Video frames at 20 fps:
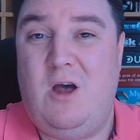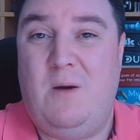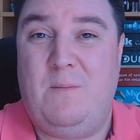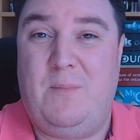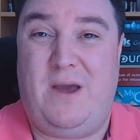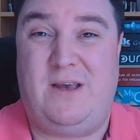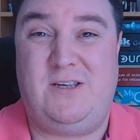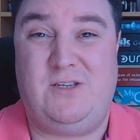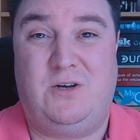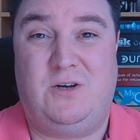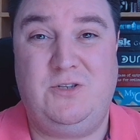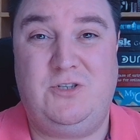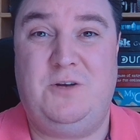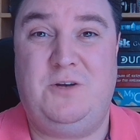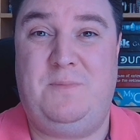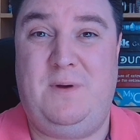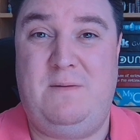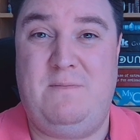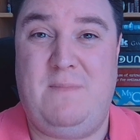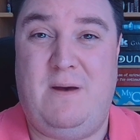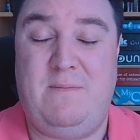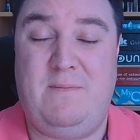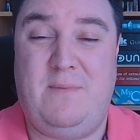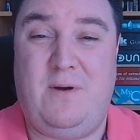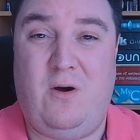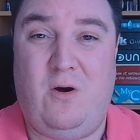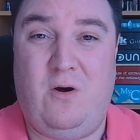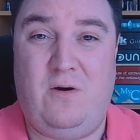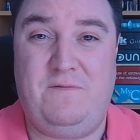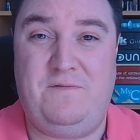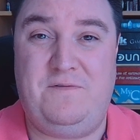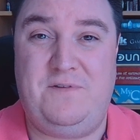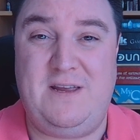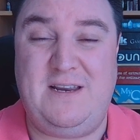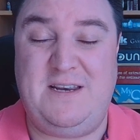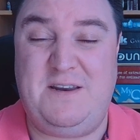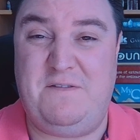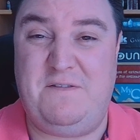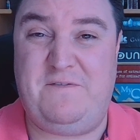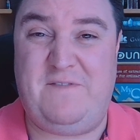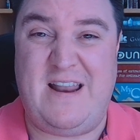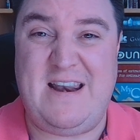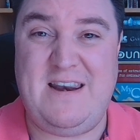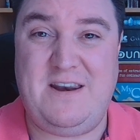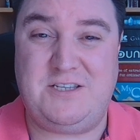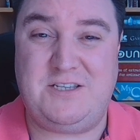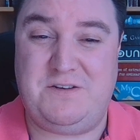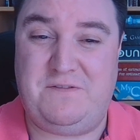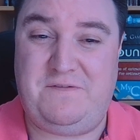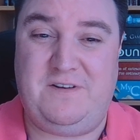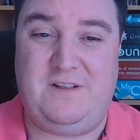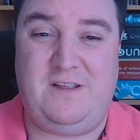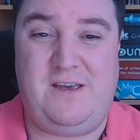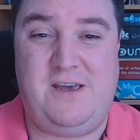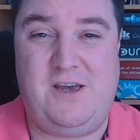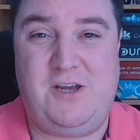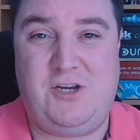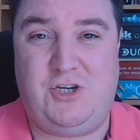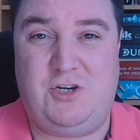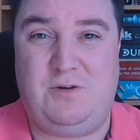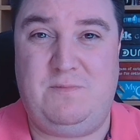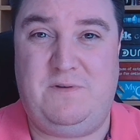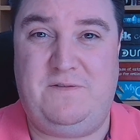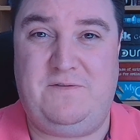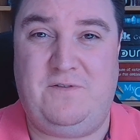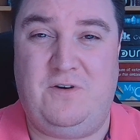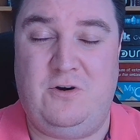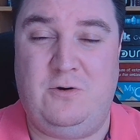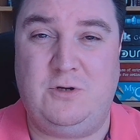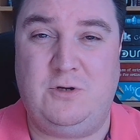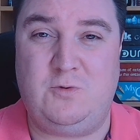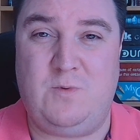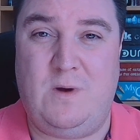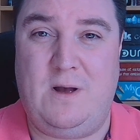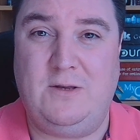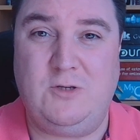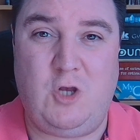but he's also been member of the Defenders affiliation before as well,